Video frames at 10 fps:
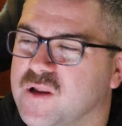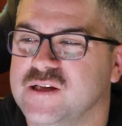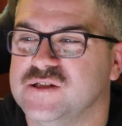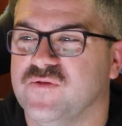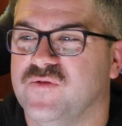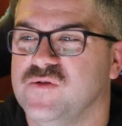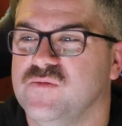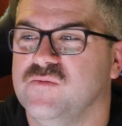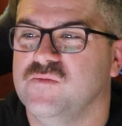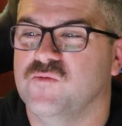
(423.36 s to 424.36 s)
list of
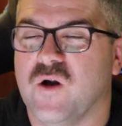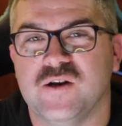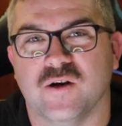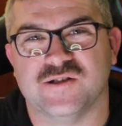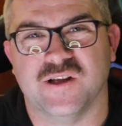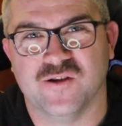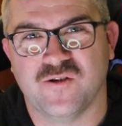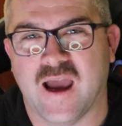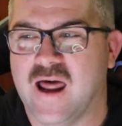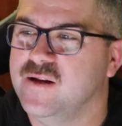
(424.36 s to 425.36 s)
red dots to
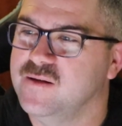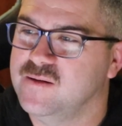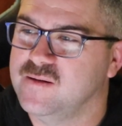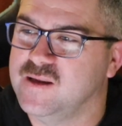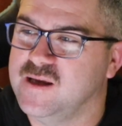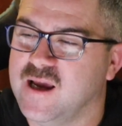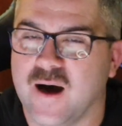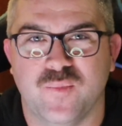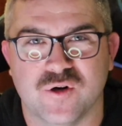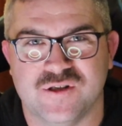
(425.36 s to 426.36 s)
look at, the
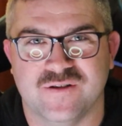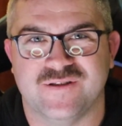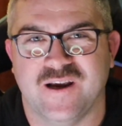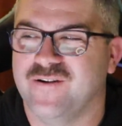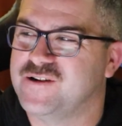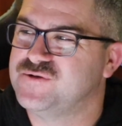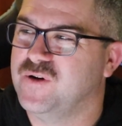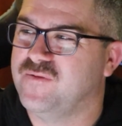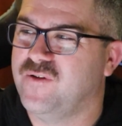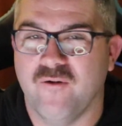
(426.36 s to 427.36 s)
uh, Bushnell TRS
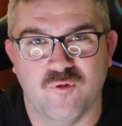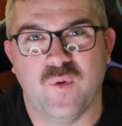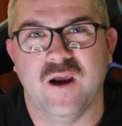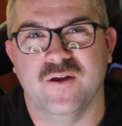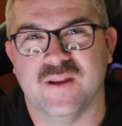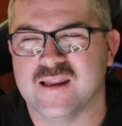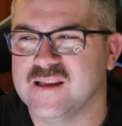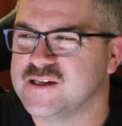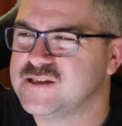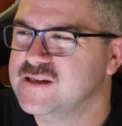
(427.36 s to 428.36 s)
25 will be on that
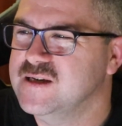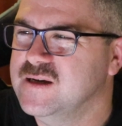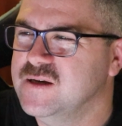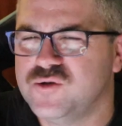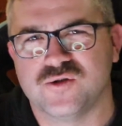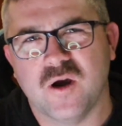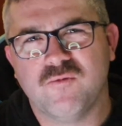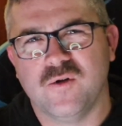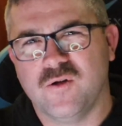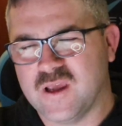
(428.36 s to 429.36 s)
list. So
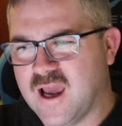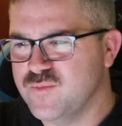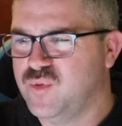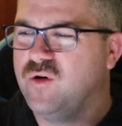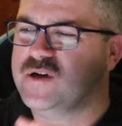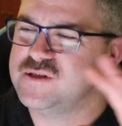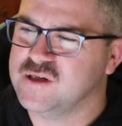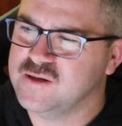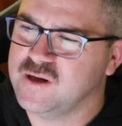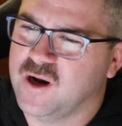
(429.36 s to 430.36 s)
will all the Aimpoints
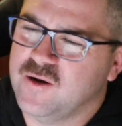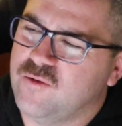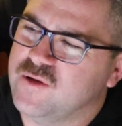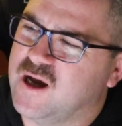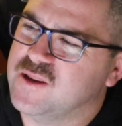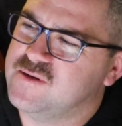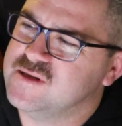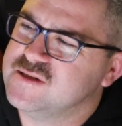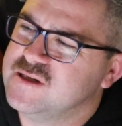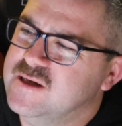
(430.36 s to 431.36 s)
and you know all the other
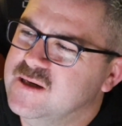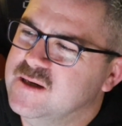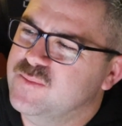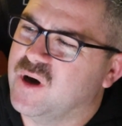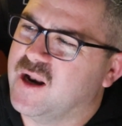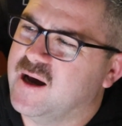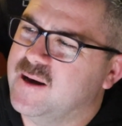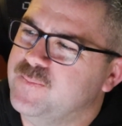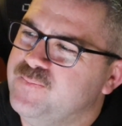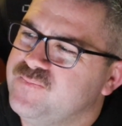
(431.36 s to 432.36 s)
ones, but
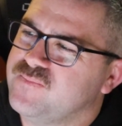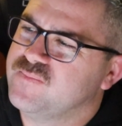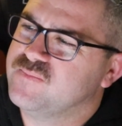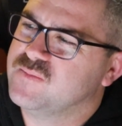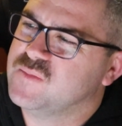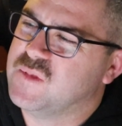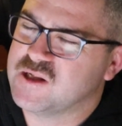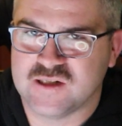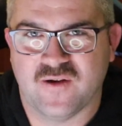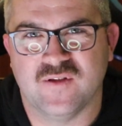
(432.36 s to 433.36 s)
um,
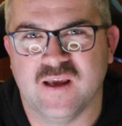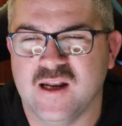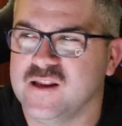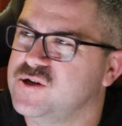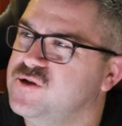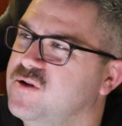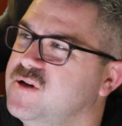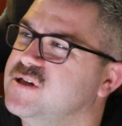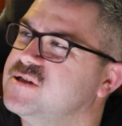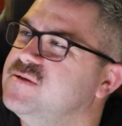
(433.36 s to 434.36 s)
that's definitely hitting the short
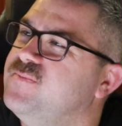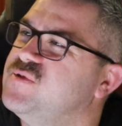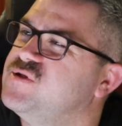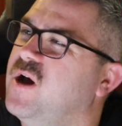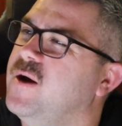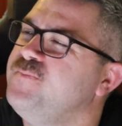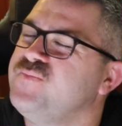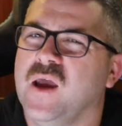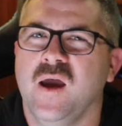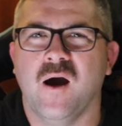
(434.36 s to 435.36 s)
list. So
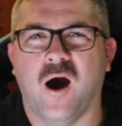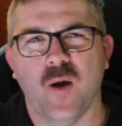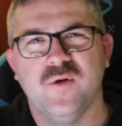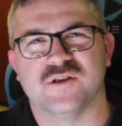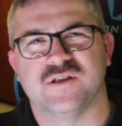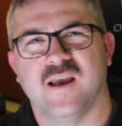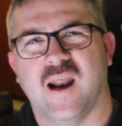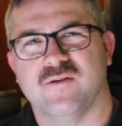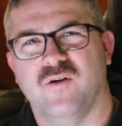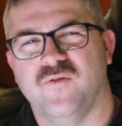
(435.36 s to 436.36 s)
I hope you got something
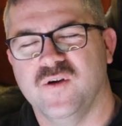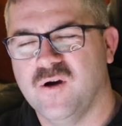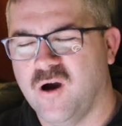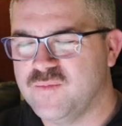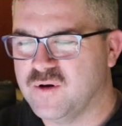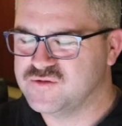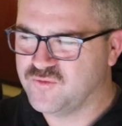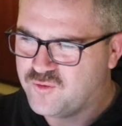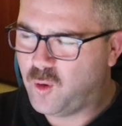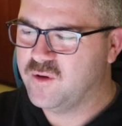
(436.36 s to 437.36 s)
out of the review. I hope that was
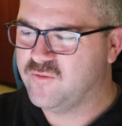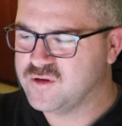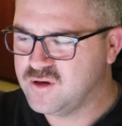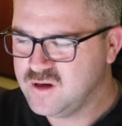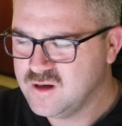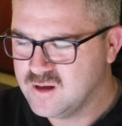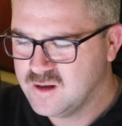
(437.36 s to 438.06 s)
informative to you.